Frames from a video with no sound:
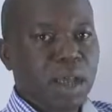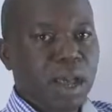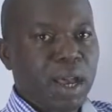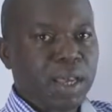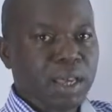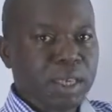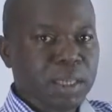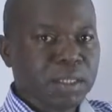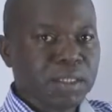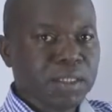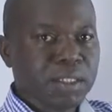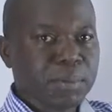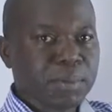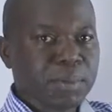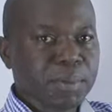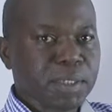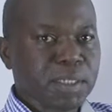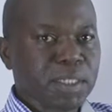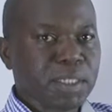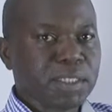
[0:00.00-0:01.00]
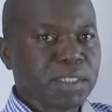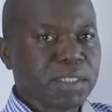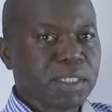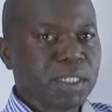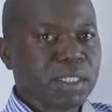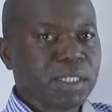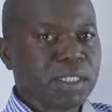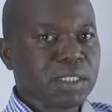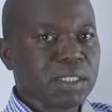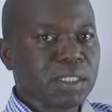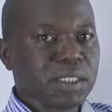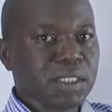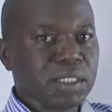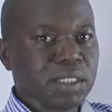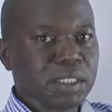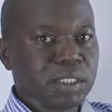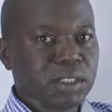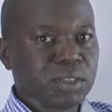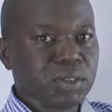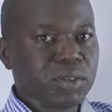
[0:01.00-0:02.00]
again the predator
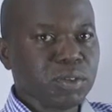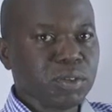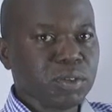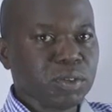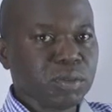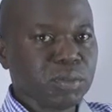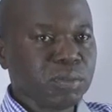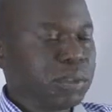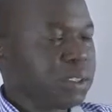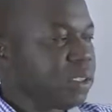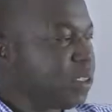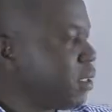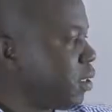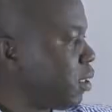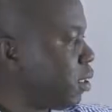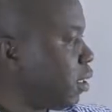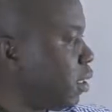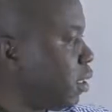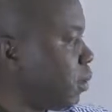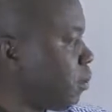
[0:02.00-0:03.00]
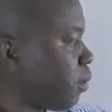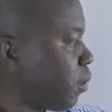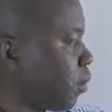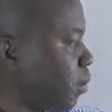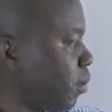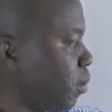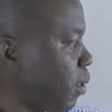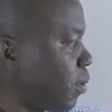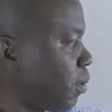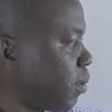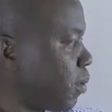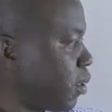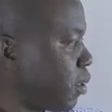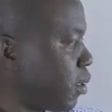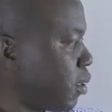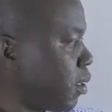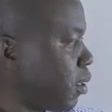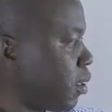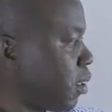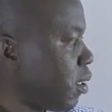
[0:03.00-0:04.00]
is going to be in
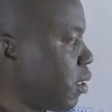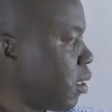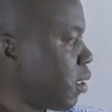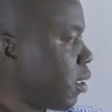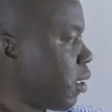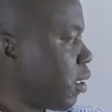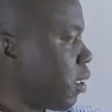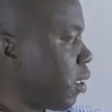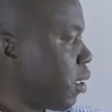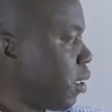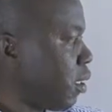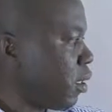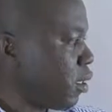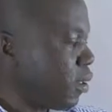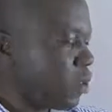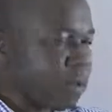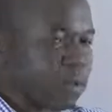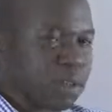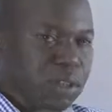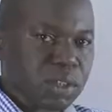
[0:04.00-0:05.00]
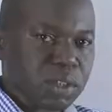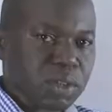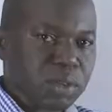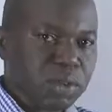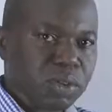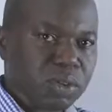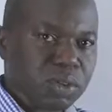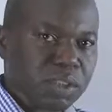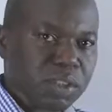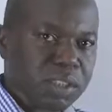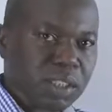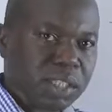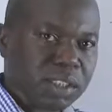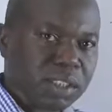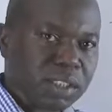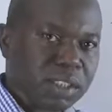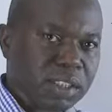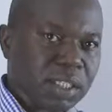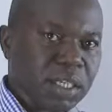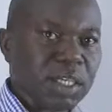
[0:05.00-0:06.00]
problems. It will reduce
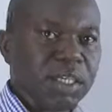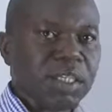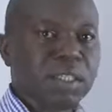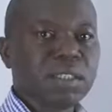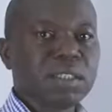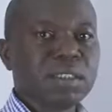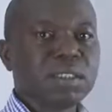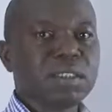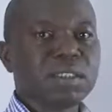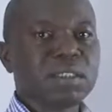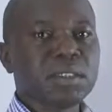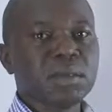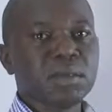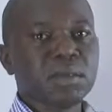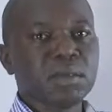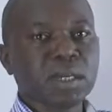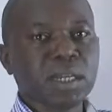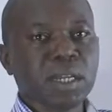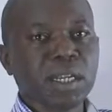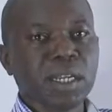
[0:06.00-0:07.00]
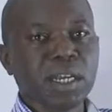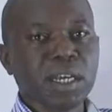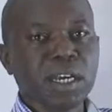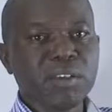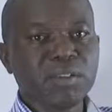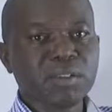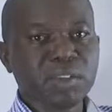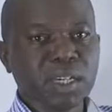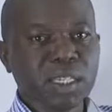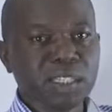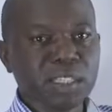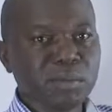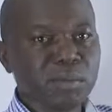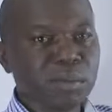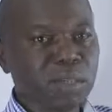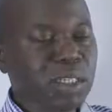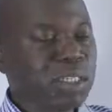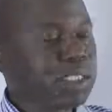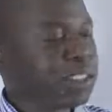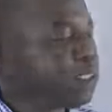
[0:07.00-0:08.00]
drastically. We can have
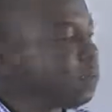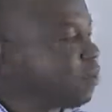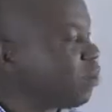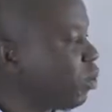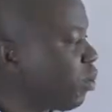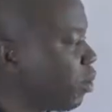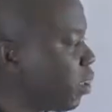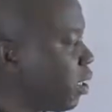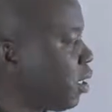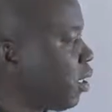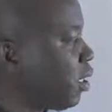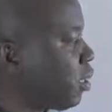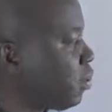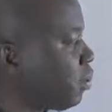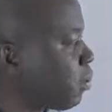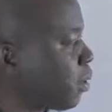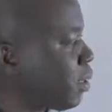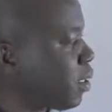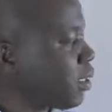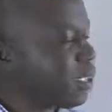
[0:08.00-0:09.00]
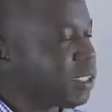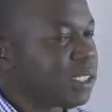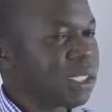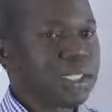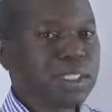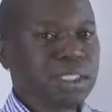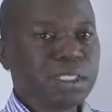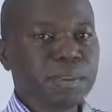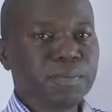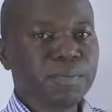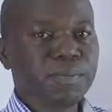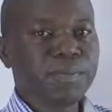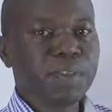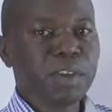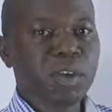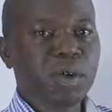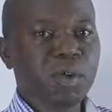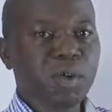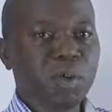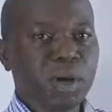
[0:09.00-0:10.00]
cannibalism within the predators,
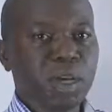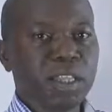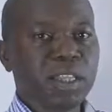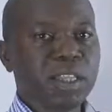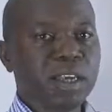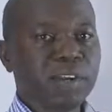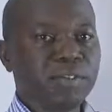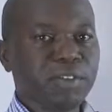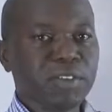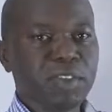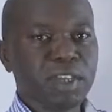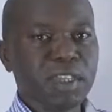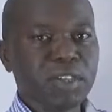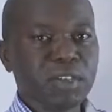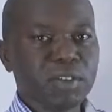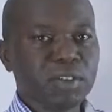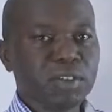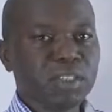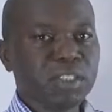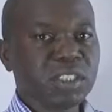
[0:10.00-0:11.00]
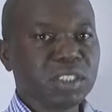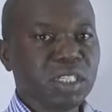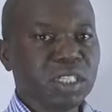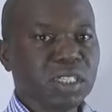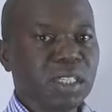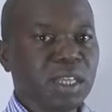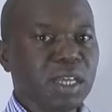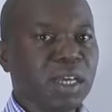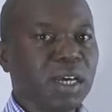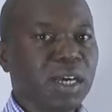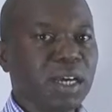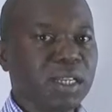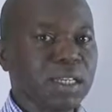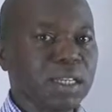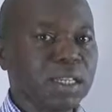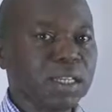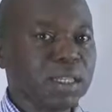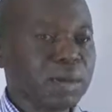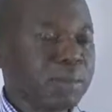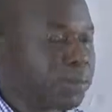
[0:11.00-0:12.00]
where they are feeding on each other,
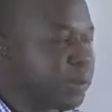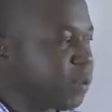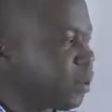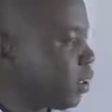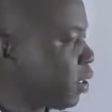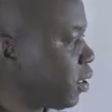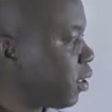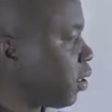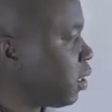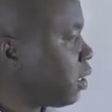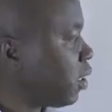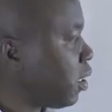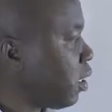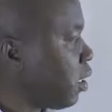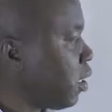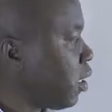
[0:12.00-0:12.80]
and in the process